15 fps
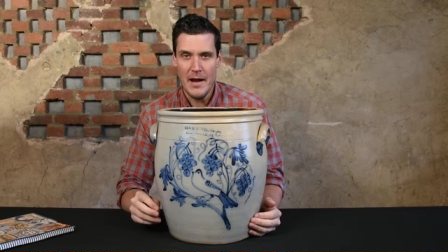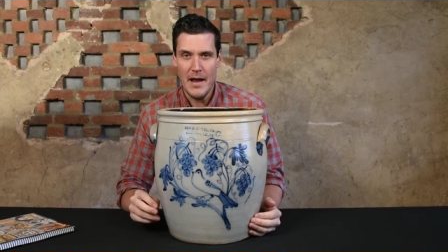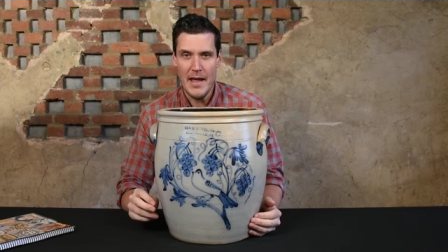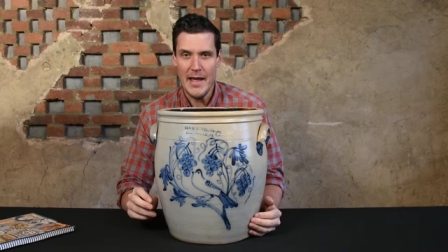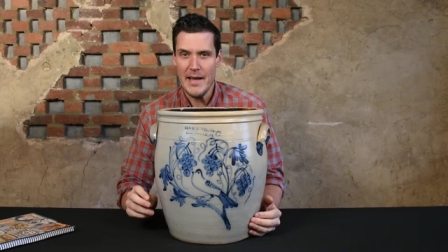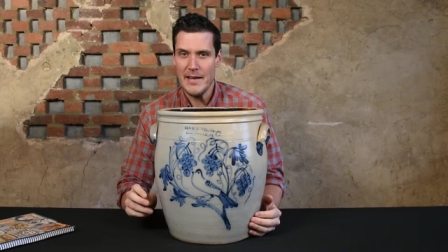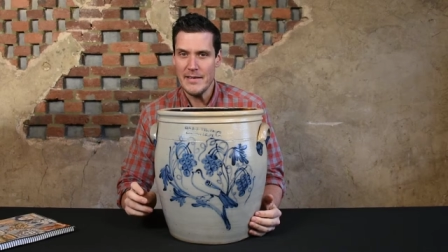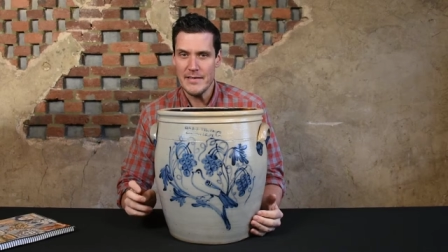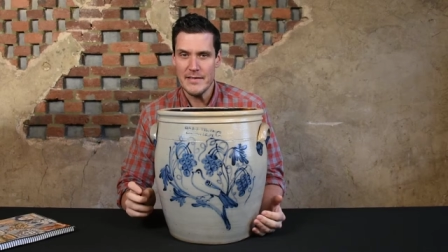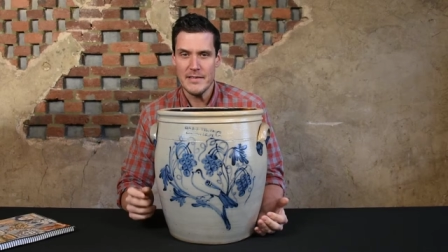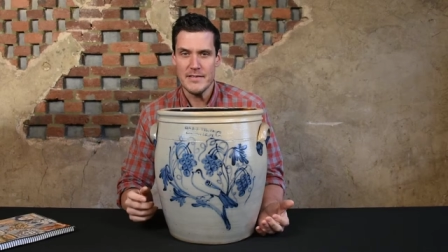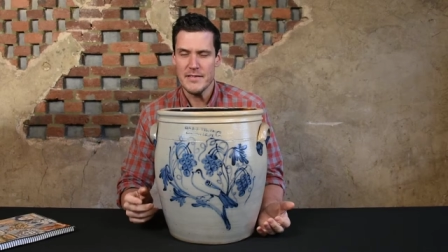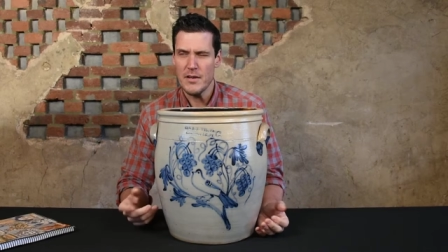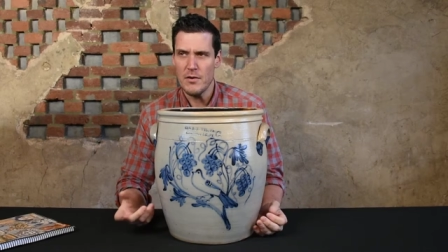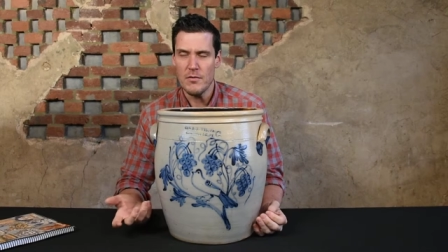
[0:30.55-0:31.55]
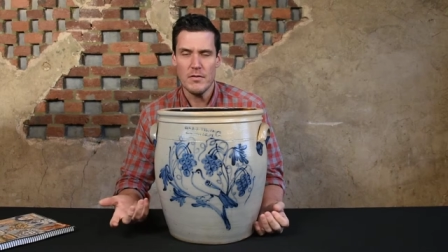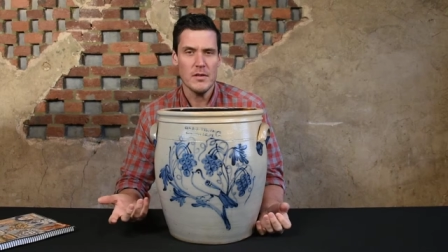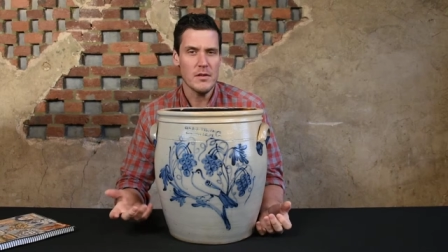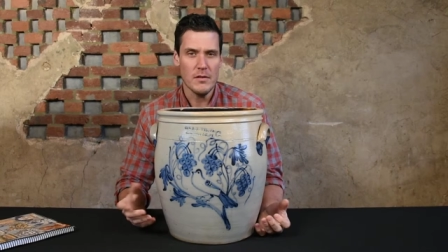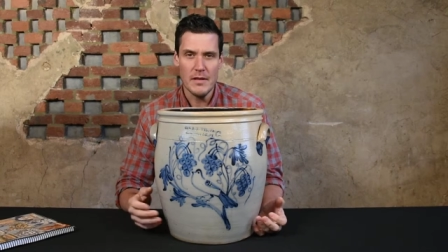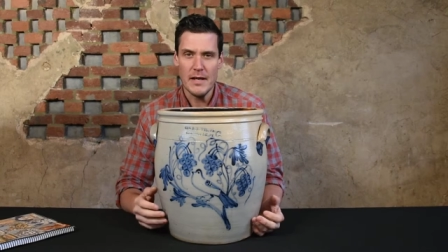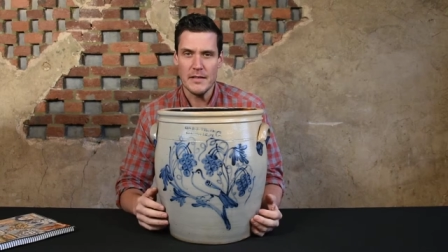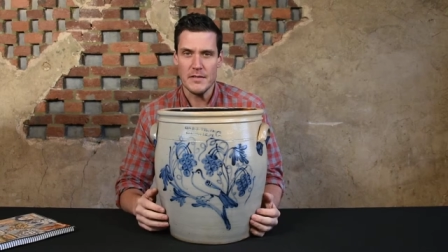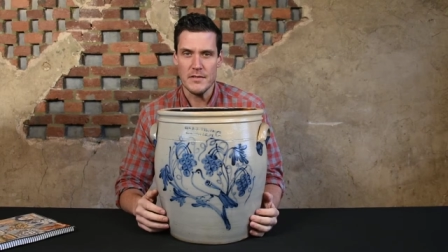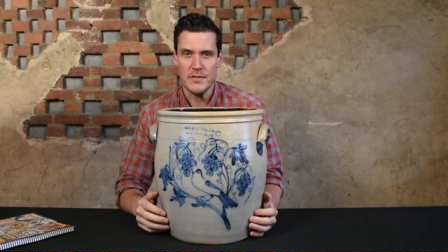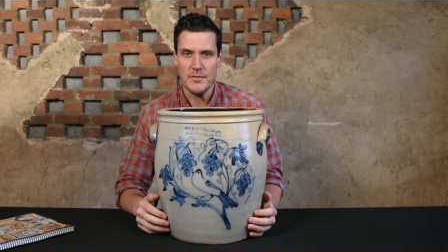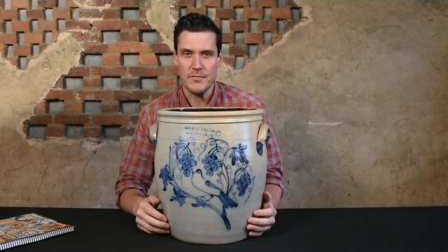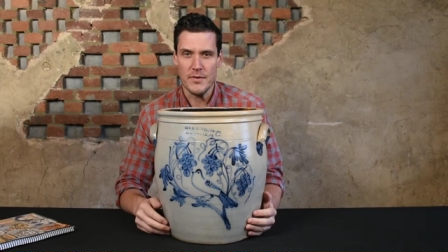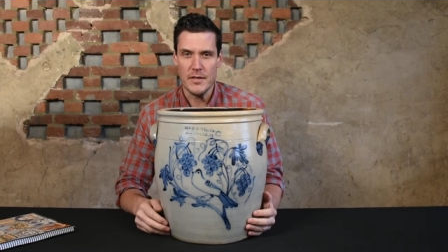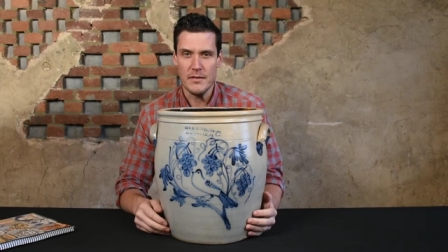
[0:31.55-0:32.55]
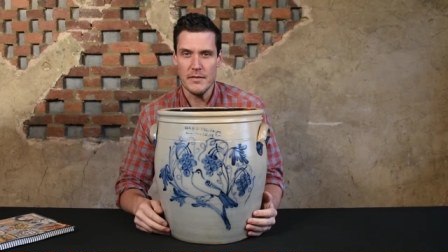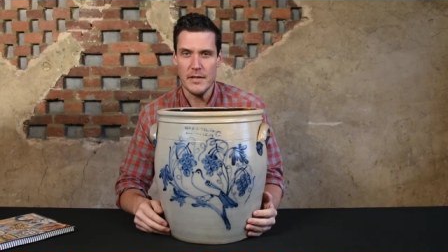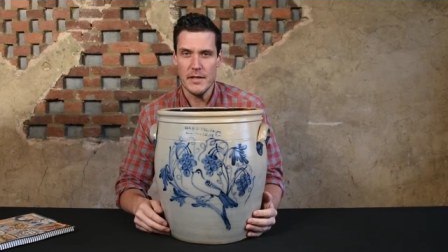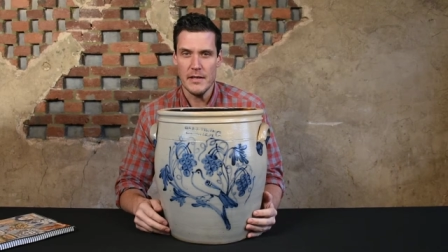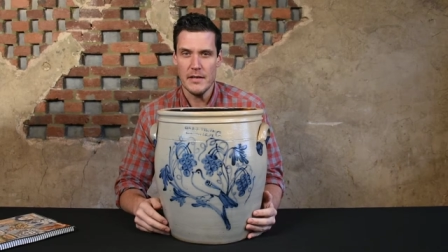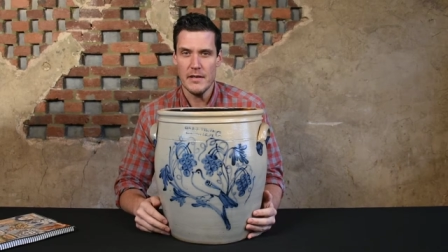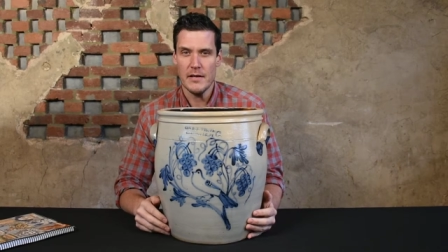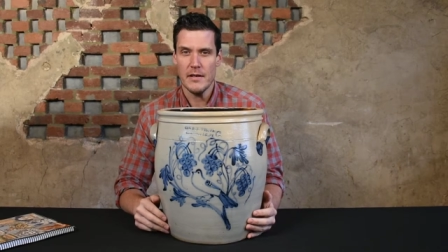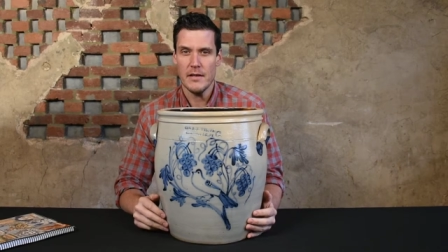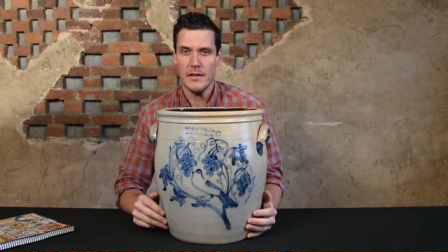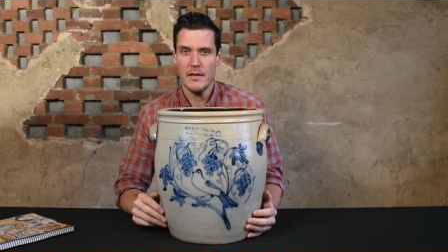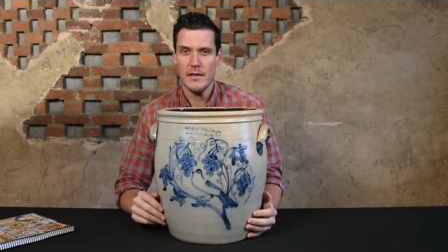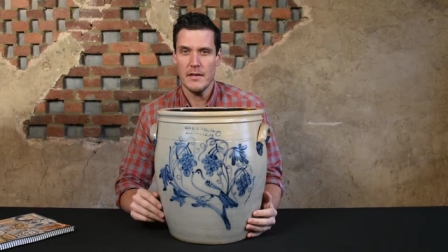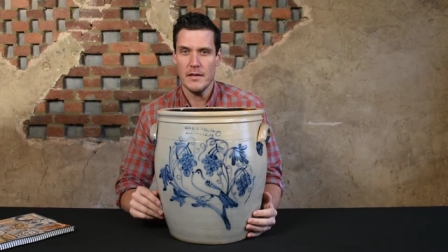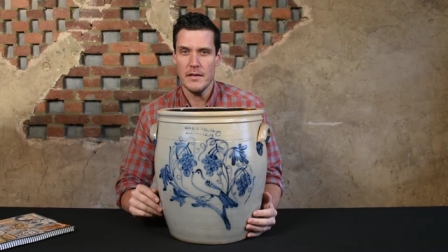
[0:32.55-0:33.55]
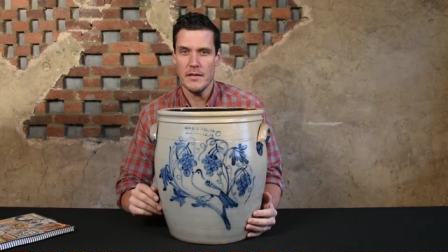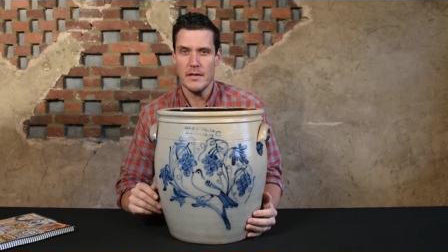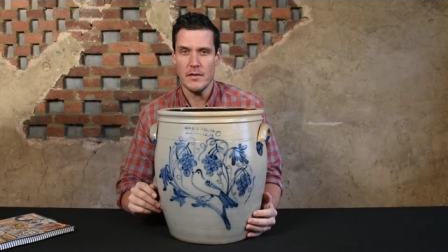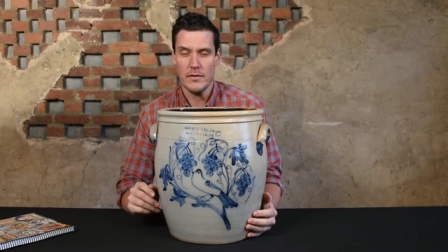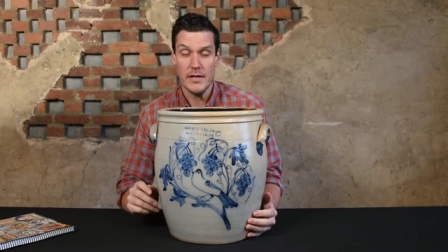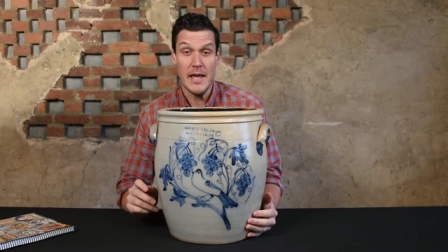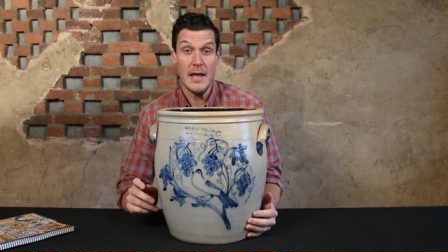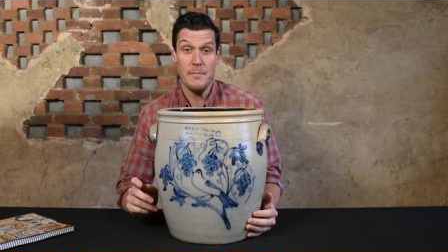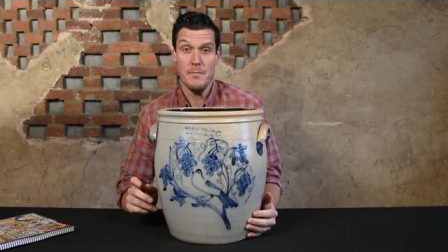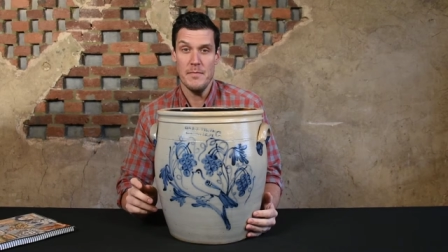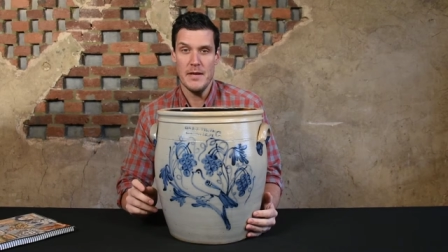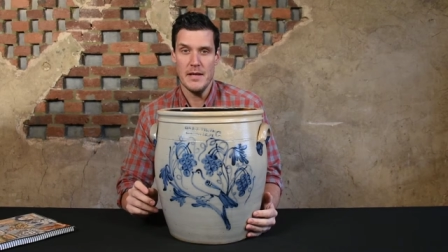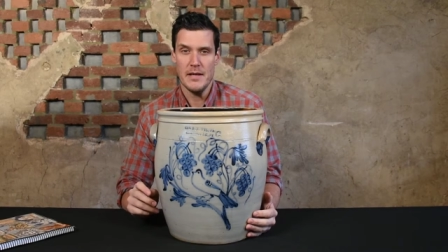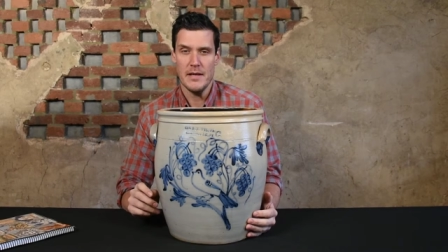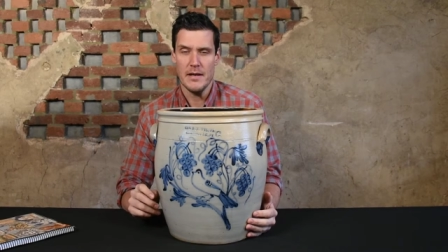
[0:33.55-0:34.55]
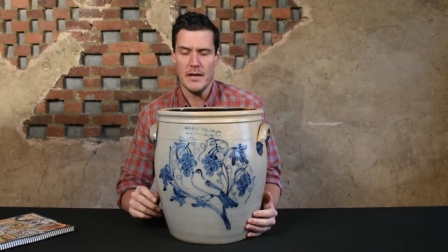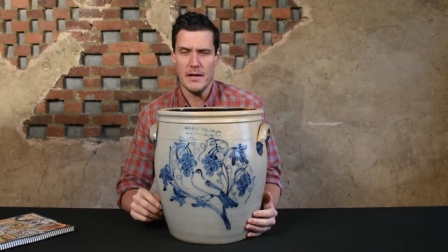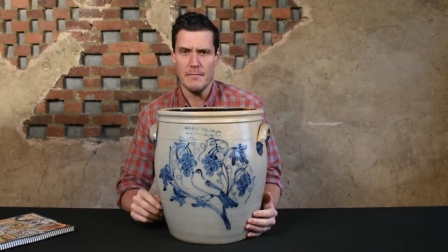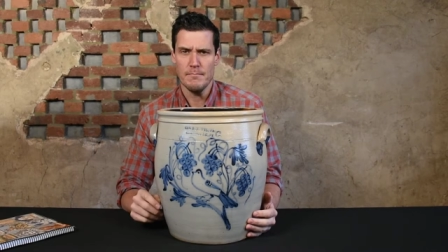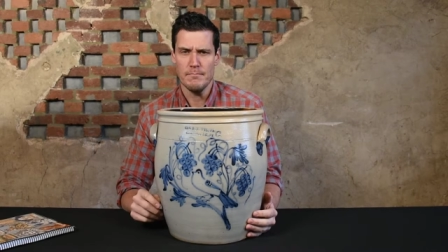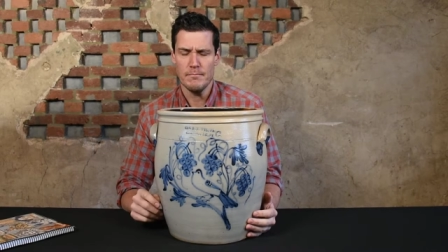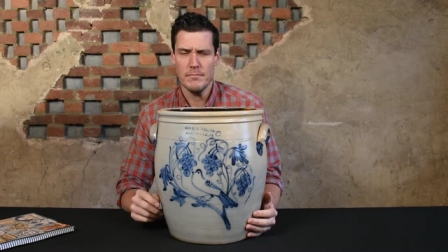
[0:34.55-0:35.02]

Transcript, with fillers: and so collectors really you know, can be uh,